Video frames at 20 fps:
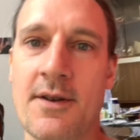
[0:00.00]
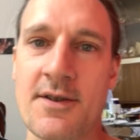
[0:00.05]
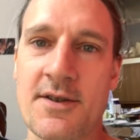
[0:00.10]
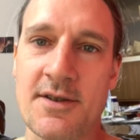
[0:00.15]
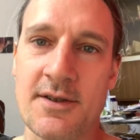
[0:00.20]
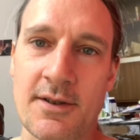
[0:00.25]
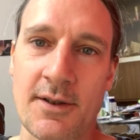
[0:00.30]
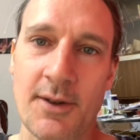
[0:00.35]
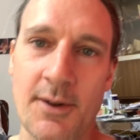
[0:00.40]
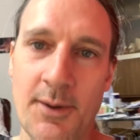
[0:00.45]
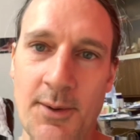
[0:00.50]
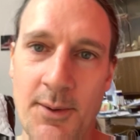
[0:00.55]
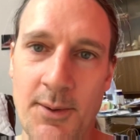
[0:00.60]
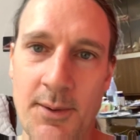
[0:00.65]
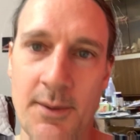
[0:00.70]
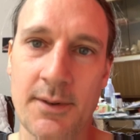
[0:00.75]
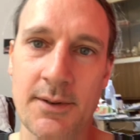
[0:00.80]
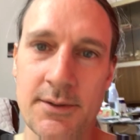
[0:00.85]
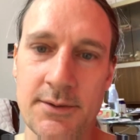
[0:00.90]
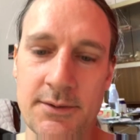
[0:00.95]

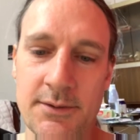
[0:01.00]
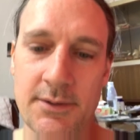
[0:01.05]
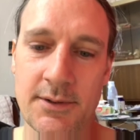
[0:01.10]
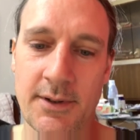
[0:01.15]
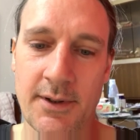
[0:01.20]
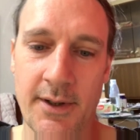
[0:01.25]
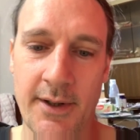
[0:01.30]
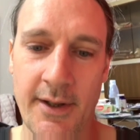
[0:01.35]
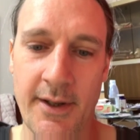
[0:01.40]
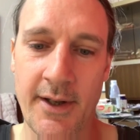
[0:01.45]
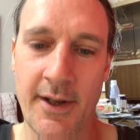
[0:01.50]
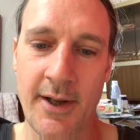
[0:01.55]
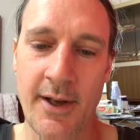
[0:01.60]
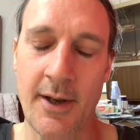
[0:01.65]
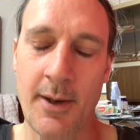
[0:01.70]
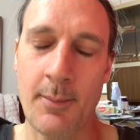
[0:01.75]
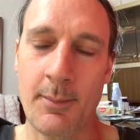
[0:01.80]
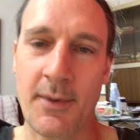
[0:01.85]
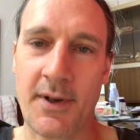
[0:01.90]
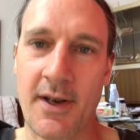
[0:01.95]
So,
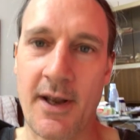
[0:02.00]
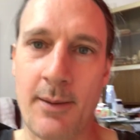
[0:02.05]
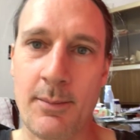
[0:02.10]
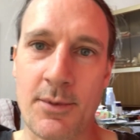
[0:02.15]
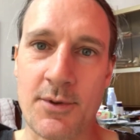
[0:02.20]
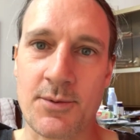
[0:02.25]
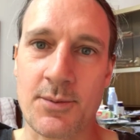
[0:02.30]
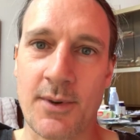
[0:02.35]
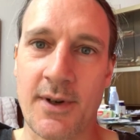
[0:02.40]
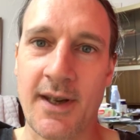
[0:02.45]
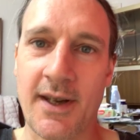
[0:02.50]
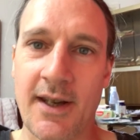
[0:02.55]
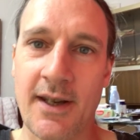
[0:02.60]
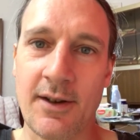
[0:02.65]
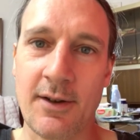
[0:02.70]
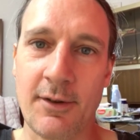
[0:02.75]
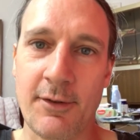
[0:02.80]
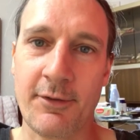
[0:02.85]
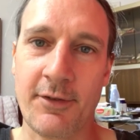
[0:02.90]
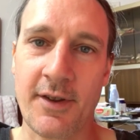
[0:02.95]
my neighbours were
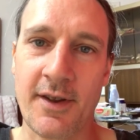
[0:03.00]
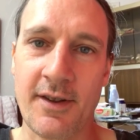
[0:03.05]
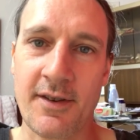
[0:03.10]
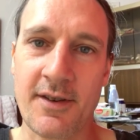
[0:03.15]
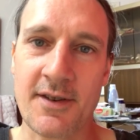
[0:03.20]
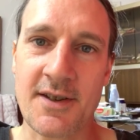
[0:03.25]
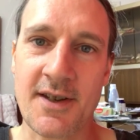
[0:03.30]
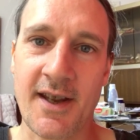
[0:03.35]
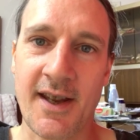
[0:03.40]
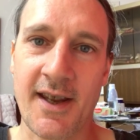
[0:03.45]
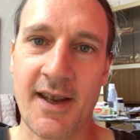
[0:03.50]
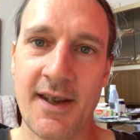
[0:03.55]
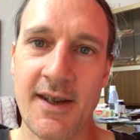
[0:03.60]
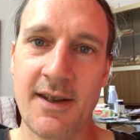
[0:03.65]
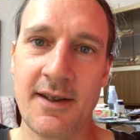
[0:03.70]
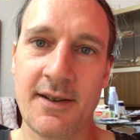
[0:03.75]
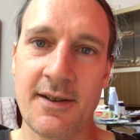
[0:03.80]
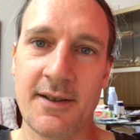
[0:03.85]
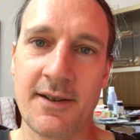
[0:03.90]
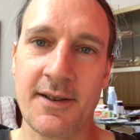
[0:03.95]
kicking off the other
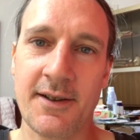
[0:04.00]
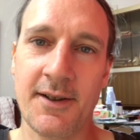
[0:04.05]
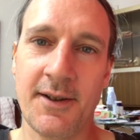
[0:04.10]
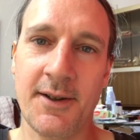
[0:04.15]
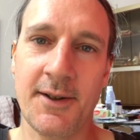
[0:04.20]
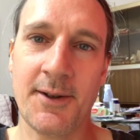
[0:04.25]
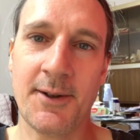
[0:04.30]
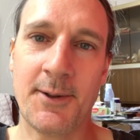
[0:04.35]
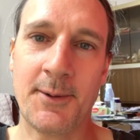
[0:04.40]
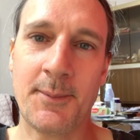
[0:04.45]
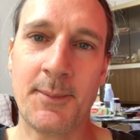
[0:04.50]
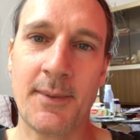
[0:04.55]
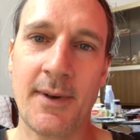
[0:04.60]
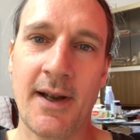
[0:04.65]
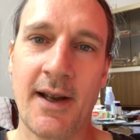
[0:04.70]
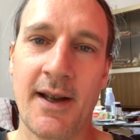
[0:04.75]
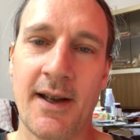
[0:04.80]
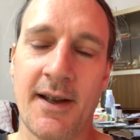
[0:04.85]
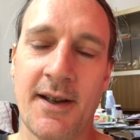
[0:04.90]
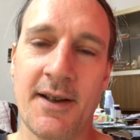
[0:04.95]
day, um,
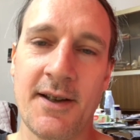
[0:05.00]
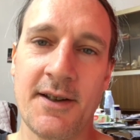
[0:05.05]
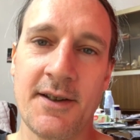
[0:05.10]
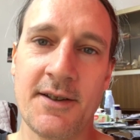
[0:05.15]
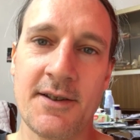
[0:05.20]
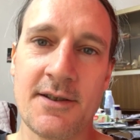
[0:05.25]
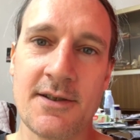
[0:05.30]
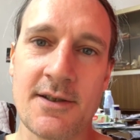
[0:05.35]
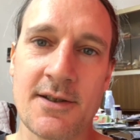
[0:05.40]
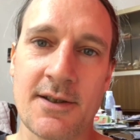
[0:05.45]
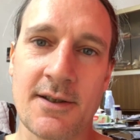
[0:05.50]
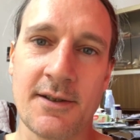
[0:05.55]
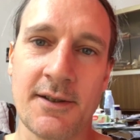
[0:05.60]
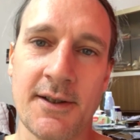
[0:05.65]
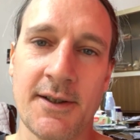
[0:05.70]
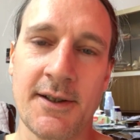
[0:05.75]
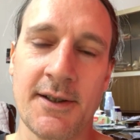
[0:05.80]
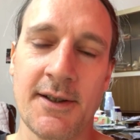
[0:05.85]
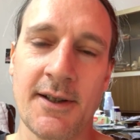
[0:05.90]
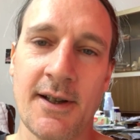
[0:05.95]
and
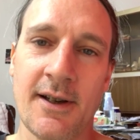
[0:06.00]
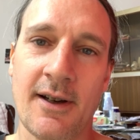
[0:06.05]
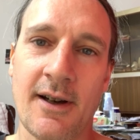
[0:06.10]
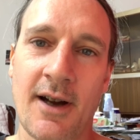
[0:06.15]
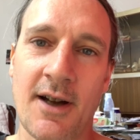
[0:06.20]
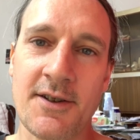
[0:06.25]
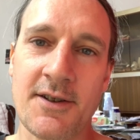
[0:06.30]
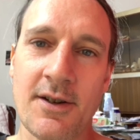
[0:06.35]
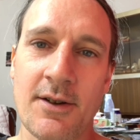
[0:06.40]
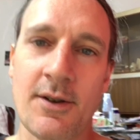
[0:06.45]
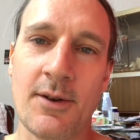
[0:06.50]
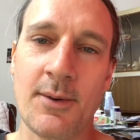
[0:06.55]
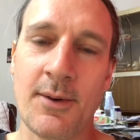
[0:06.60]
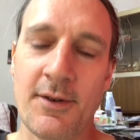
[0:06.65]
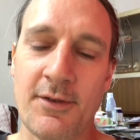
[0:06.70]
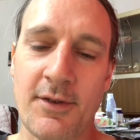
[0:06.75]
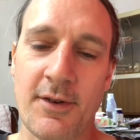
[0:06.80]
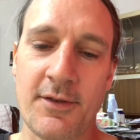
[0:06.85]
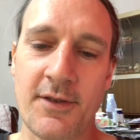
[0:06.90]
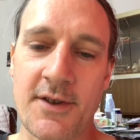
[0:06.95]
I don't know
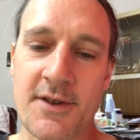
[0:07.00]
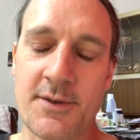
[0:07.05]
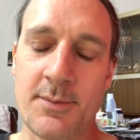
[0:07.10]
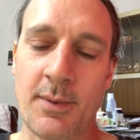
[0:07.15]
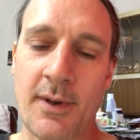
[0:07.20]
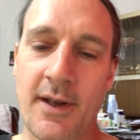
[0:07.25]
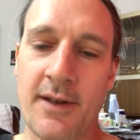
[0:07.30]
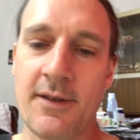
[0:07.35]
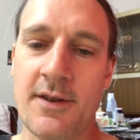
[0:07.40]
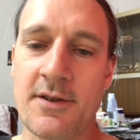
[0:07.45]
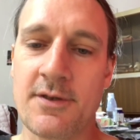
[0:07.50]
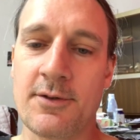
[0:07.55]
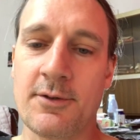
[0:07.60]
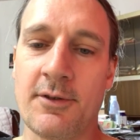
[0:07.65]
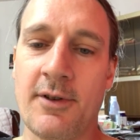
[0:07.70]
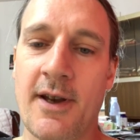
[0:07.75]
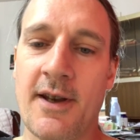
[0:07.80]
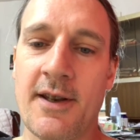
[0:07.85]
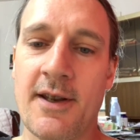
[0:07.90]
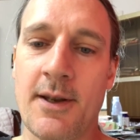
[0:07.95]
if I've explained this
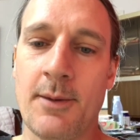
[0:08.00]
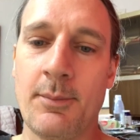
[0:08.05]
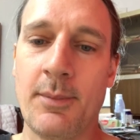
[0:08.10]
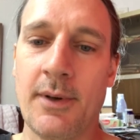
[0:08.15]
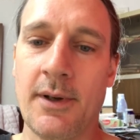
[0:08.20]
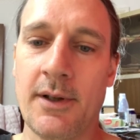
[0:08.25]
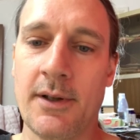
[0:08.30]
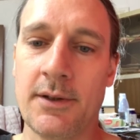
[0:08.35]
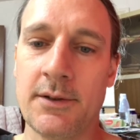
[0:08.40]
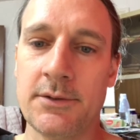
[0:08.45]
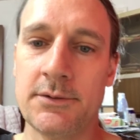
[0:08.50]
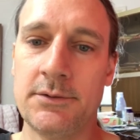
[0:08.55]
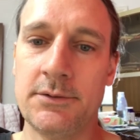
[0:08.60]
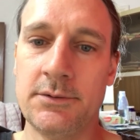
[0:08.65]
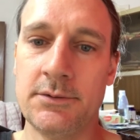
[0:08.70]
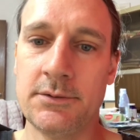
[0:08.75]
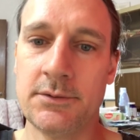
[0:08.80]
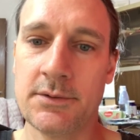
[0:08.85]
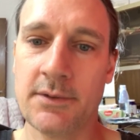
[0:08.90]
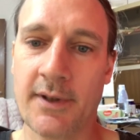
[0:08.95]
already, but
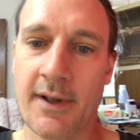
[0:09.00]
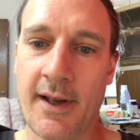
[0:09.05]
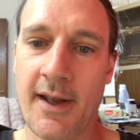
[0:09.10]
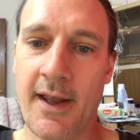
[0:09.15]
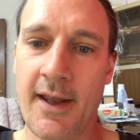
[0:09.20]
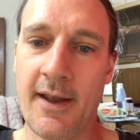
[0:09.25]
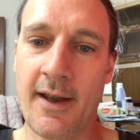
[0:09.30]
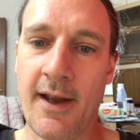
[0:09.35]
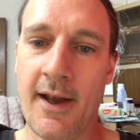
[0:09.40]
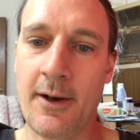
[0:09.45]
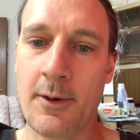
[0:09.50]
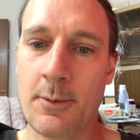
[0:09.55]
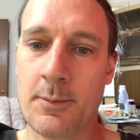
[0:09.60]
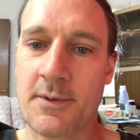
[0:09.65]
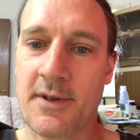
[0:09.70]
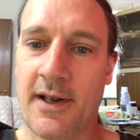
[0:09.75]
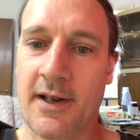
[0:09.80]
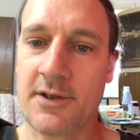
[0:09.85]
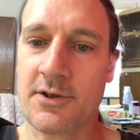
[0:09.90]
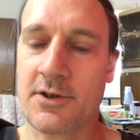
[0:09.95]
it
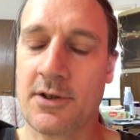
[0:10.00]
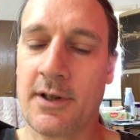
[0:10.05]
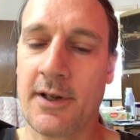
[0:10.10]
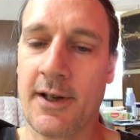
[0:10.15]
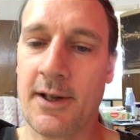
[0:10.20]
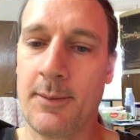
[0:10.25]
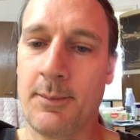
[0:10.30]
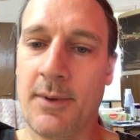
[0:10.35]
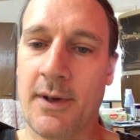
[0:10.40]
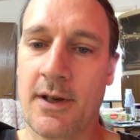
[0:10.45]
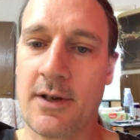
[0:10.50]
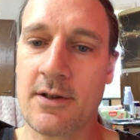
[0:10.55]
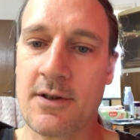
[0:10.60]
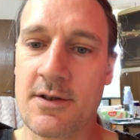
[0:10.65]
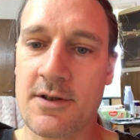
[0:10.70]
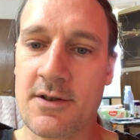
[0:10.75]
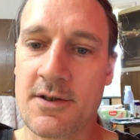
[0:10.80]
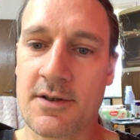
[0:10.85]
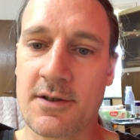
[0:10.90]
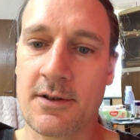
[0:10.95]
helped actually
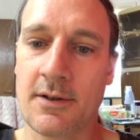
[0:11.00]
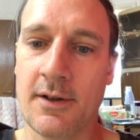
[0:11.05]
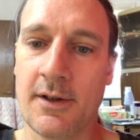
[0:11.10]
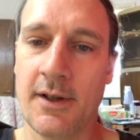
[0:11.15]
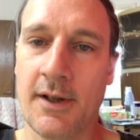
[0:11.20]
because